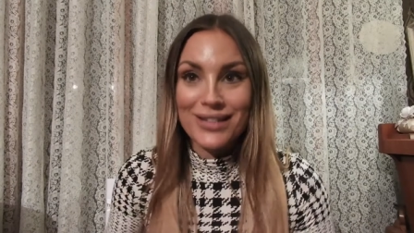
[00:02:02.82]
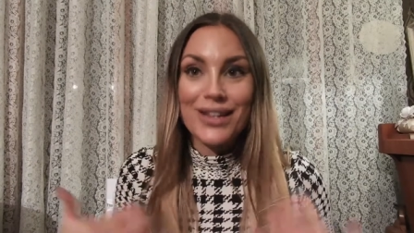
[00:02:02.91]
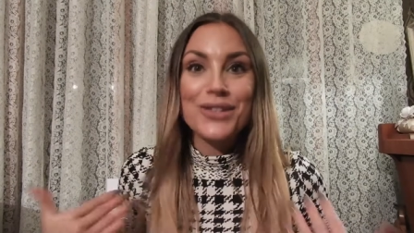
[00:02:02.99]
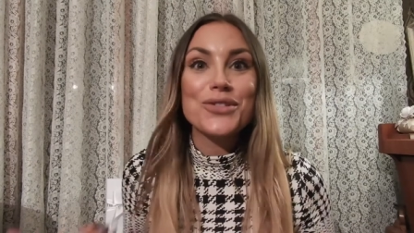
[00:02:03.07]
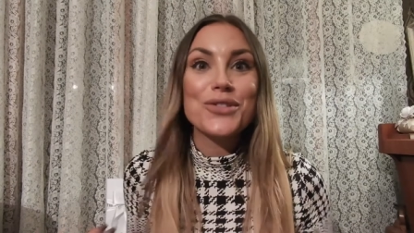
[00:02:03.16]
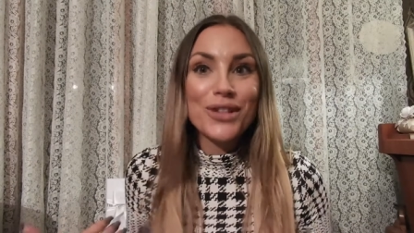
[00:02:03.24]
as I
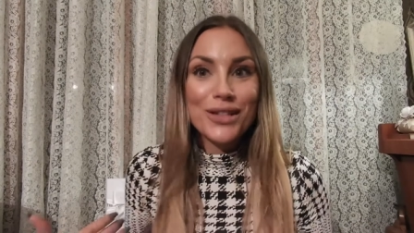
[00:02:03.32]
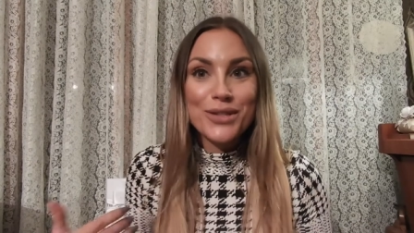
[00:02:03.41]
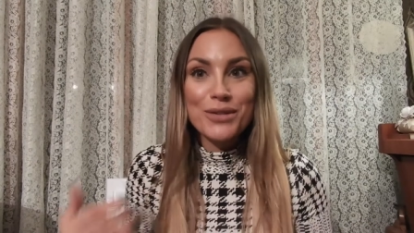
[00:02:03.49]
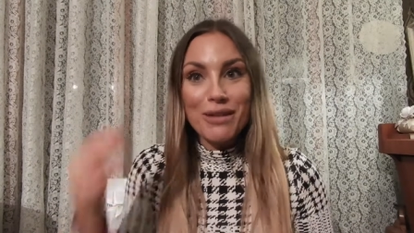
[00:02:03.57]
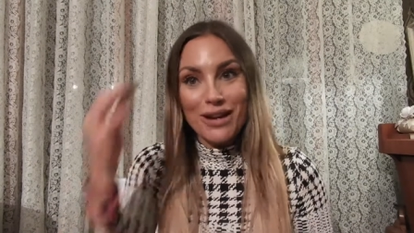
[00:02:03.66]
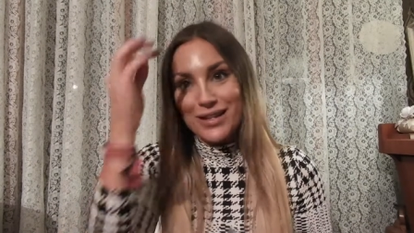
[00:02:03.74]
usually
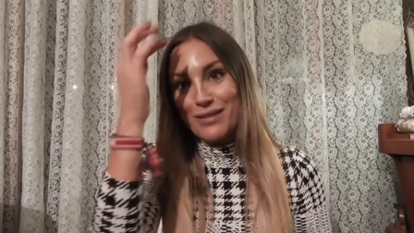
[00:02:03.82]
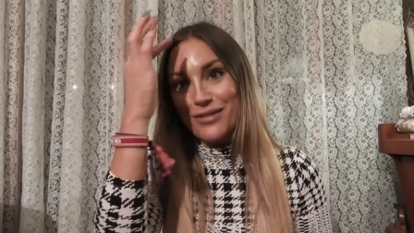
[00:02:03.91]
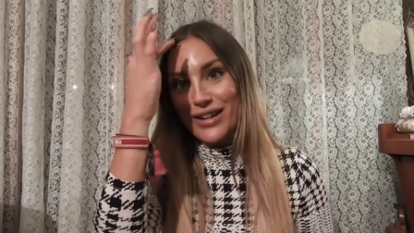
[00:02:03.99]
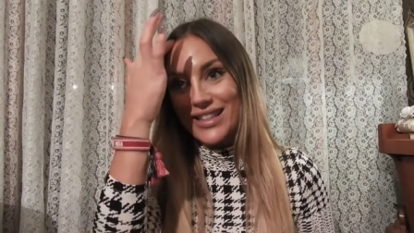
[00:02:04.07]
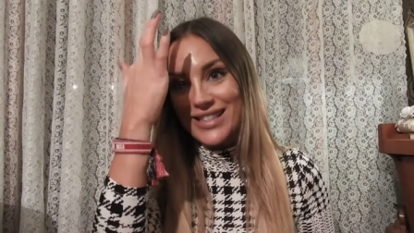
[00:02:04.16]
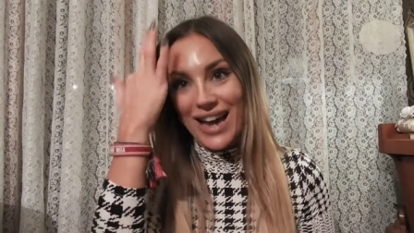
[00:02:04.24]
do because I'm
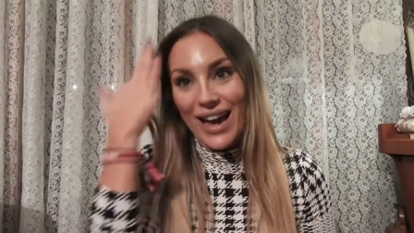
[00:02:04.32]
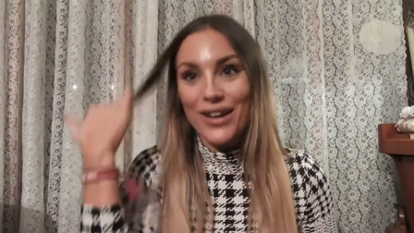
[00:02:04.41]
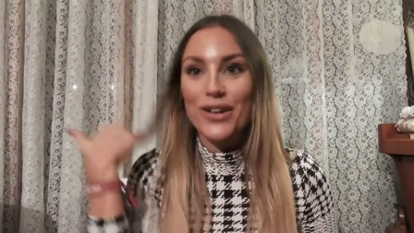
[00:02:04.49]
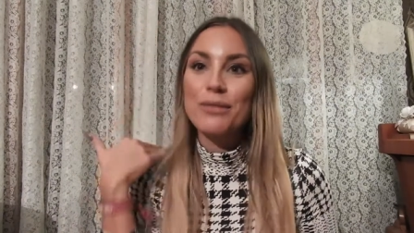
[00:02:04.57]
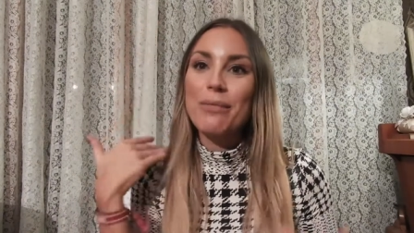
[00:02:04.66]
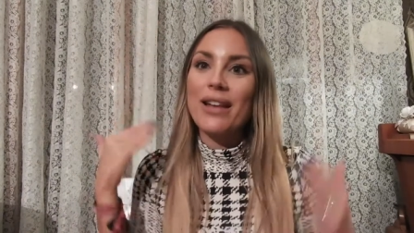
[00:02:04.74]
really
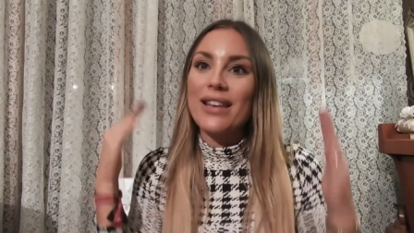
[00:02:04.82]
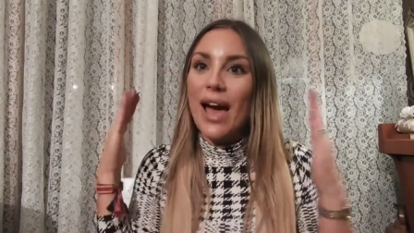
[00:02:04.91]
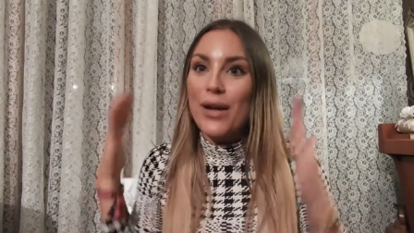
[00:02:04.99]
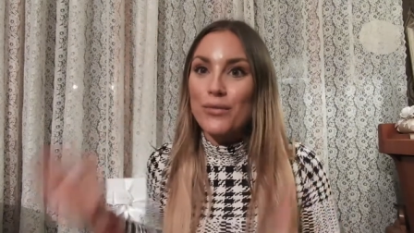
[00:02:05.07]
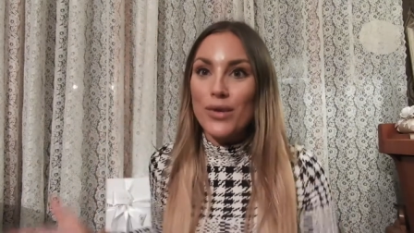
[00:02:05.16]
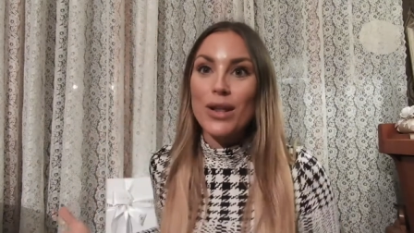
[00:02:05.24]
tired but
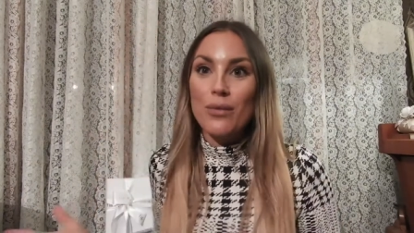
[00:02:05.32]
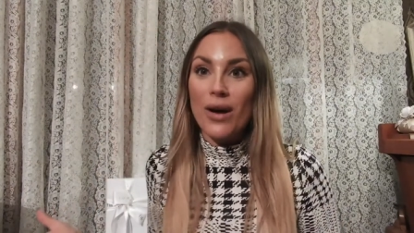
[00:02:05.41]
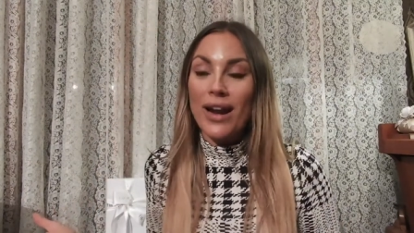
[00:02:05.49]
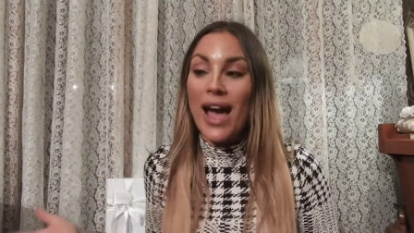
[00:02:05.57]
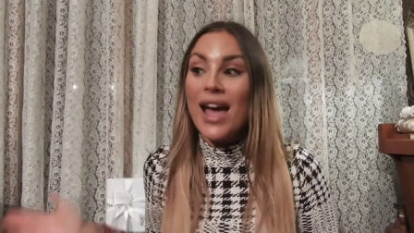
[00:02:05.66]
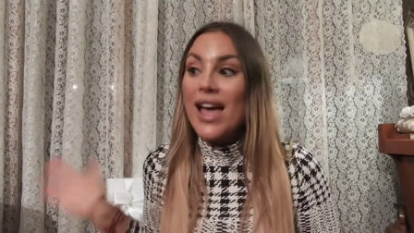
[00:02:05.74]
I really
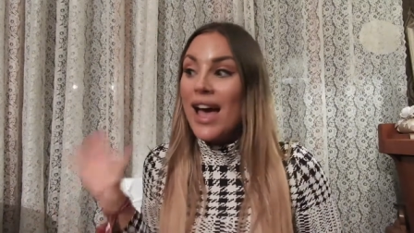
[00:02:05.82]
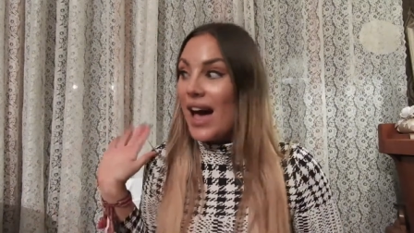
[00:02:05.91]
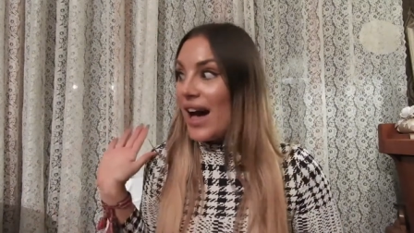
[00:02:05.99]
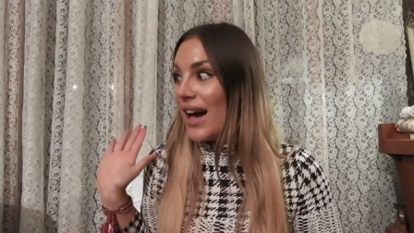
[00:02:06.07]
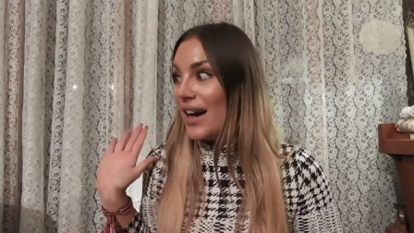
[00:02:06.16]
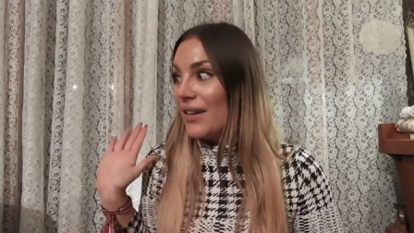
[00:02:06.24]
wanna
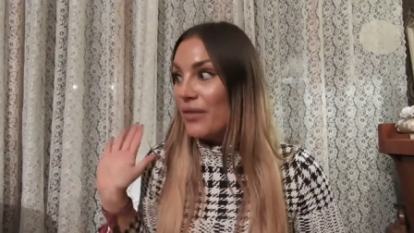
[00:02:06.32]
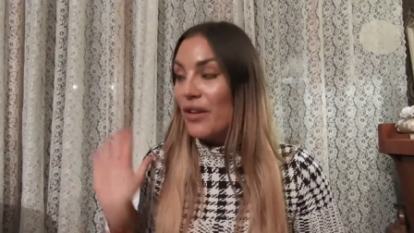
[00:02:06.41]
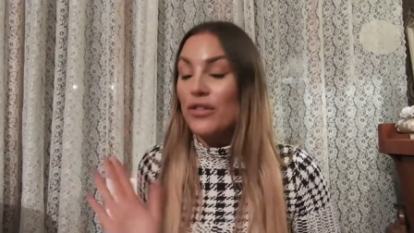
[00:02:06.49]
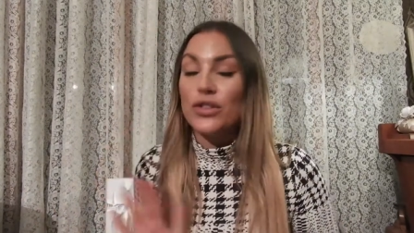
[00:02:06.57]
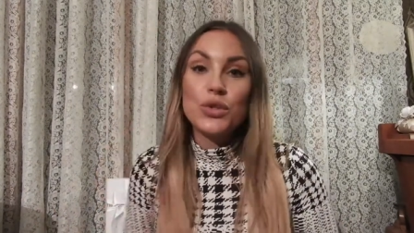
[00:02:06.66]
um,